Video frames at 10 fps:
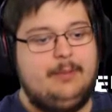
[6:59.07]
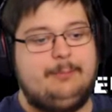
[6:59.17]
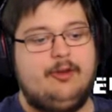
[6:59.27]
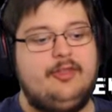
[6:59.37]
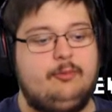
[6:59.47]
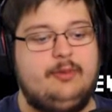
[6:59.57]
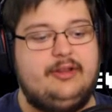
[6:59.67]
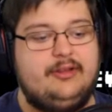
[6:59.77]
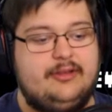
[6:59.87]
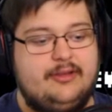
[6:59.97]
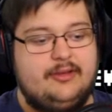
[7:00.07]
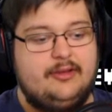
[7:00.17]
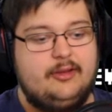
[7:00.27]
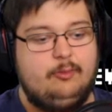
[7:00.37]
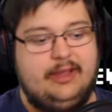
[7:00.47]
My brother will...
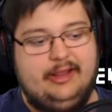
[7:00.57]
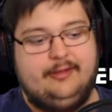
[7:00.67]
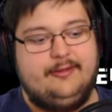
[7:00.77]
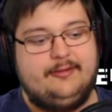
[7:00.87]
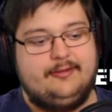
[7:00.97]
Well,